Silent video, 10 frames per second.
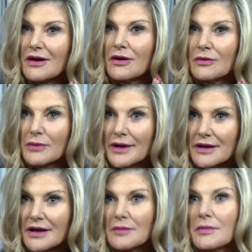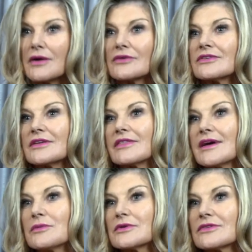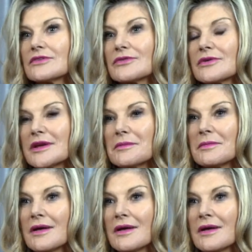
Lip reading: I'll wake up, I'll see that was a dream.